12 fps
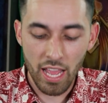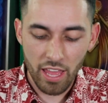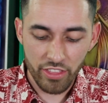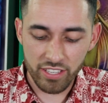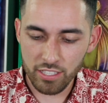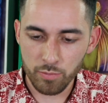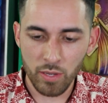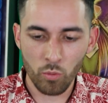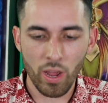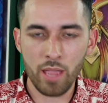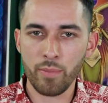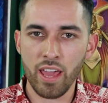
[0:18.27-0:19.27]
this has been
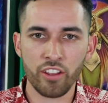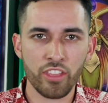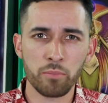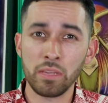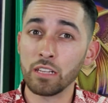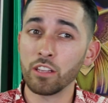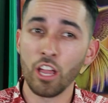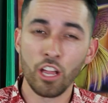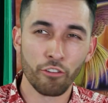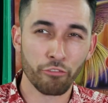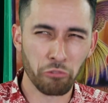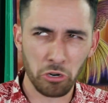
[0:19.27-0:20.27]
way better than me
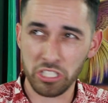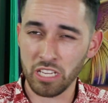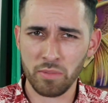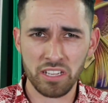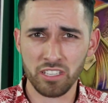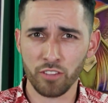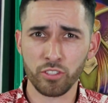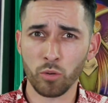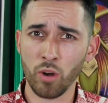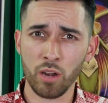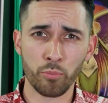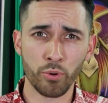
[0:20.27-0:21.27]
forcing myself to
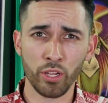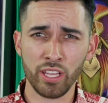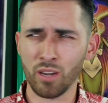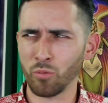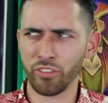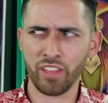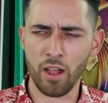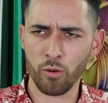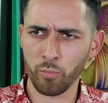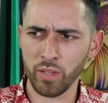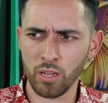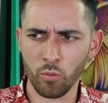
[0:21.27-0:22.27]
run Brilliant
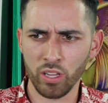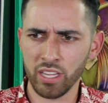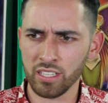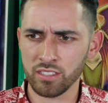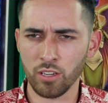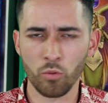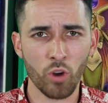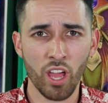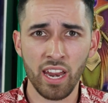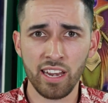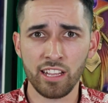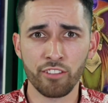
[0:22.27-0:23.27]
without being willing to
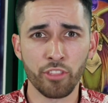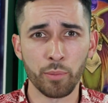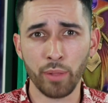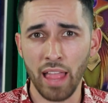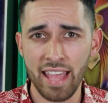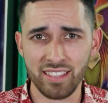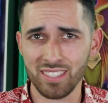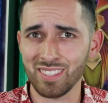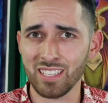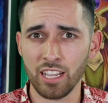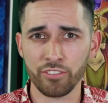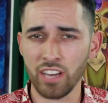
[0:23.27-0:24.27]
run any of the plants and
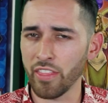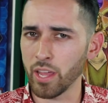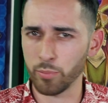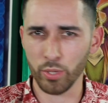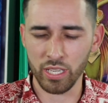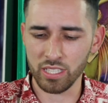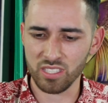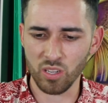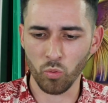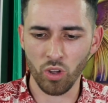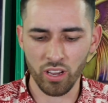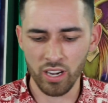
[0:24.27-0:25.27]
stuff now that Brilliant's to
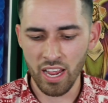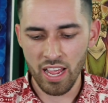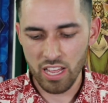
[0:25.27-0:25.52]
1.